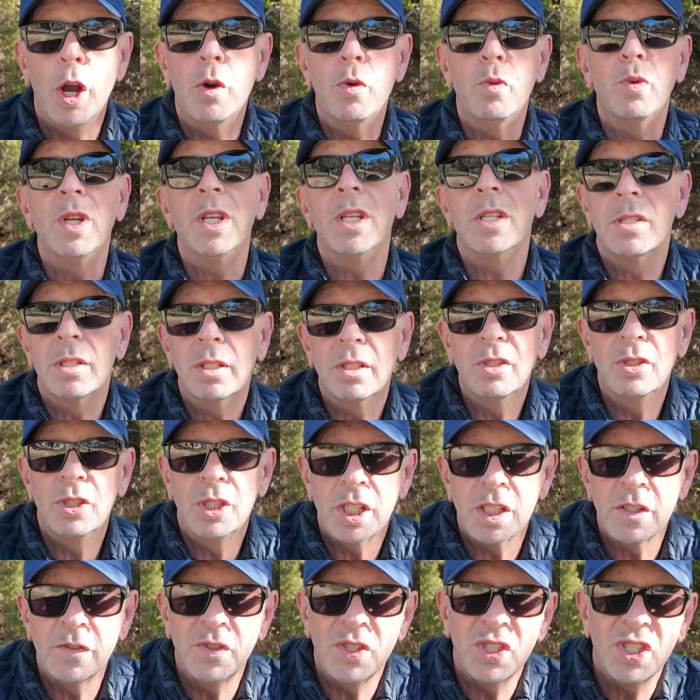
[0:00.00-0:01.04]
reason,
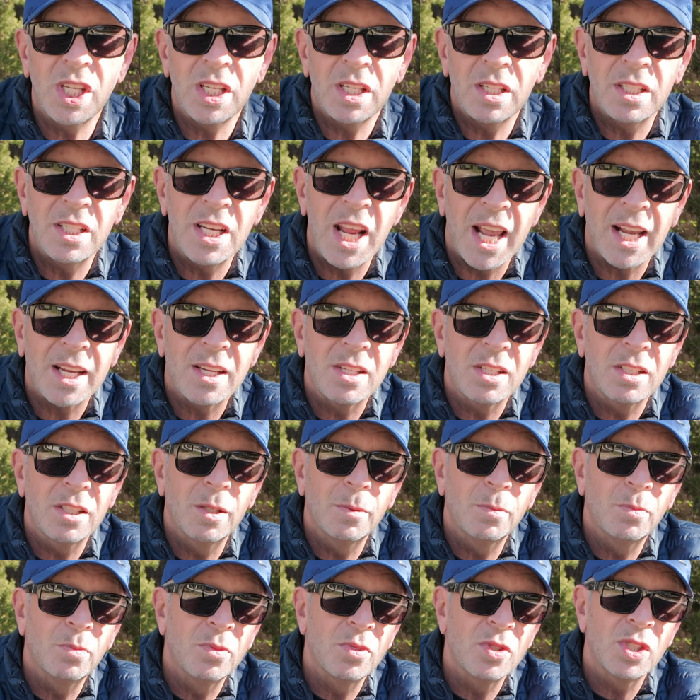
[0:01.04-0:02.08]
just for sitting next to
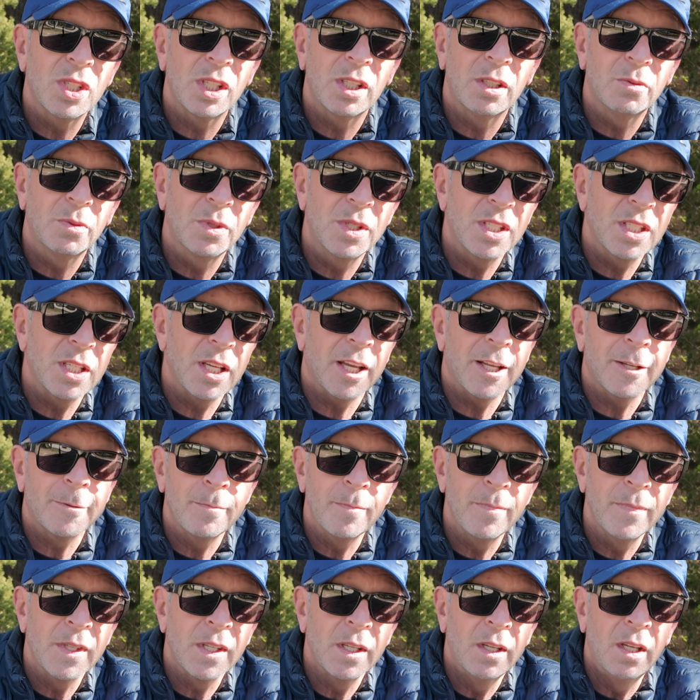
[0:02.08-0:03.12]
them, shall we say.
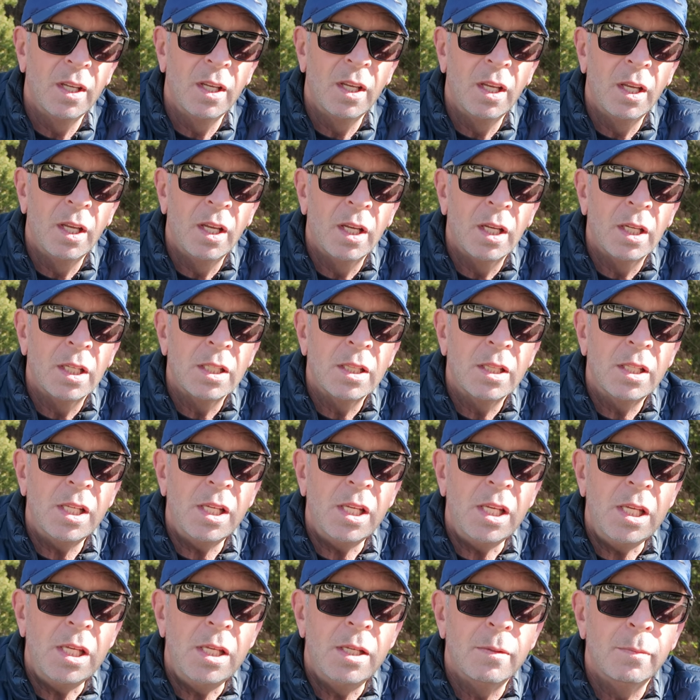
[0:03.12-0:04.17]

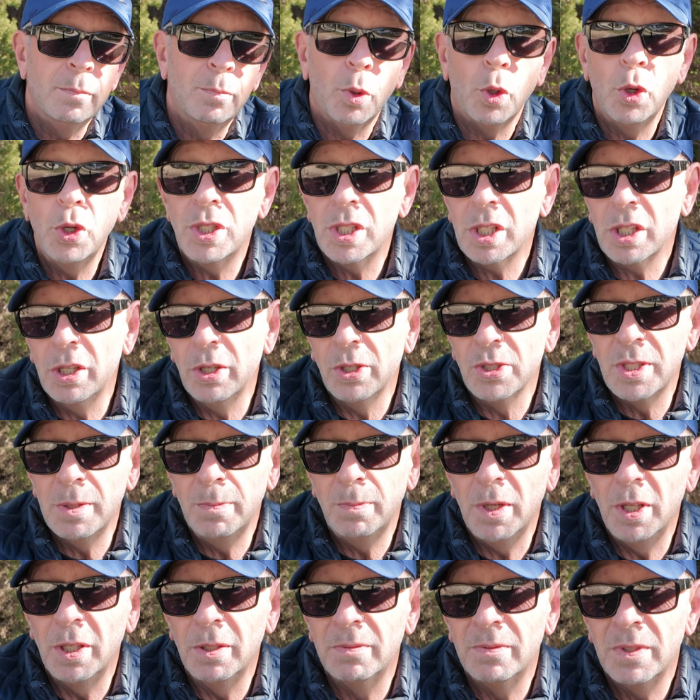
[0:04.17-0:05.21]
The boys and girls in
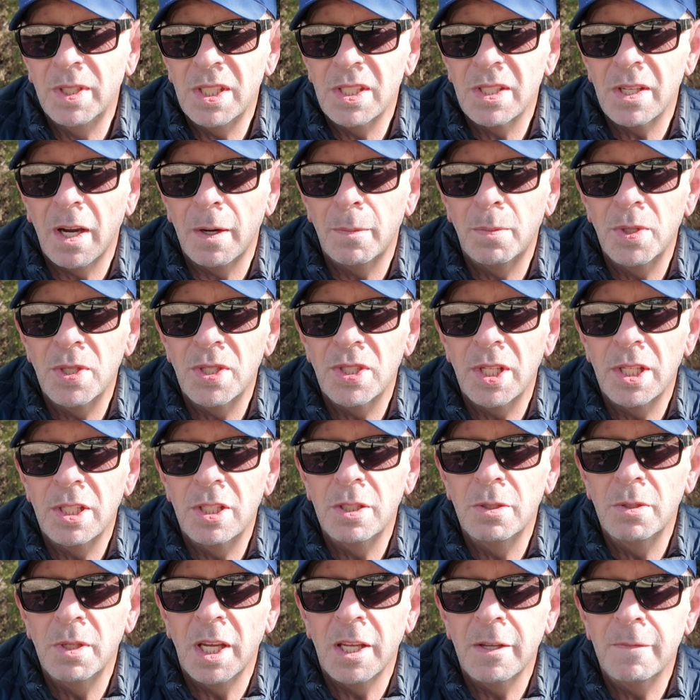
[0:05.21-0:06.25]
blue in Cyprus, they
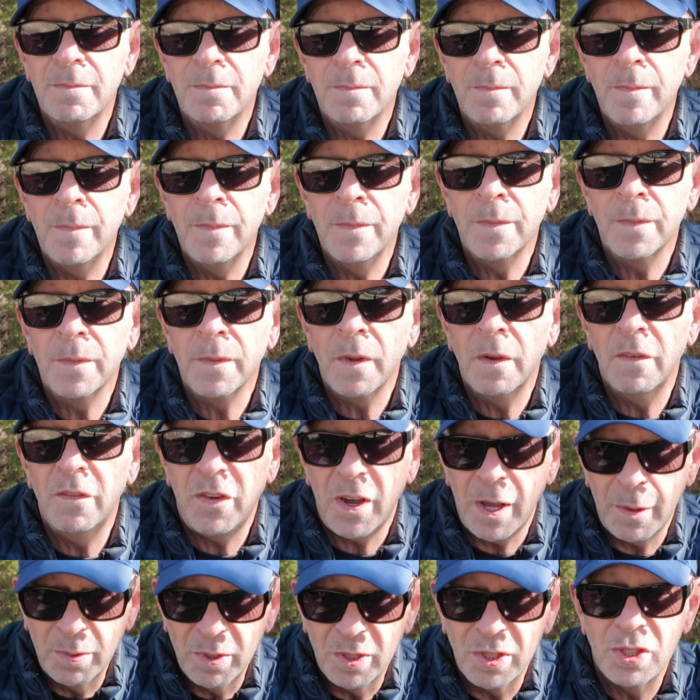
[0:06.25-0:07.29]
do a
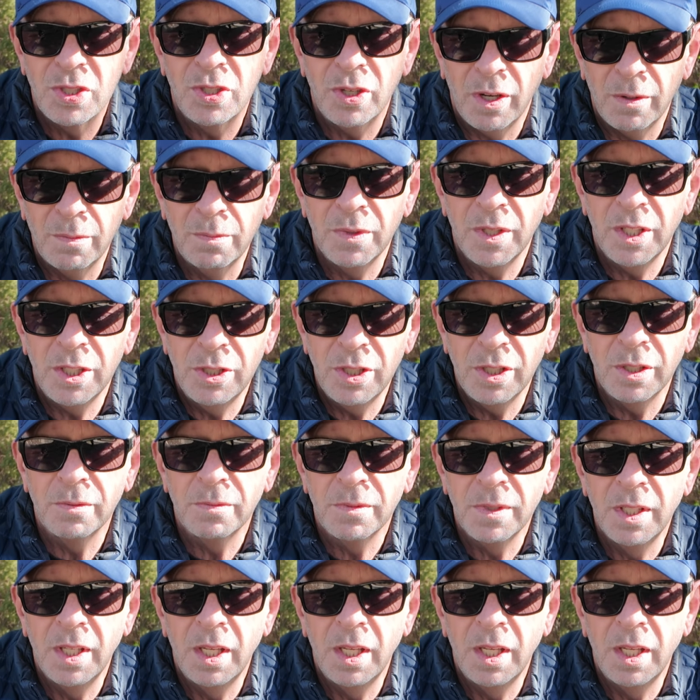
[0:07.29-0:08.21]
fabulous job. They do.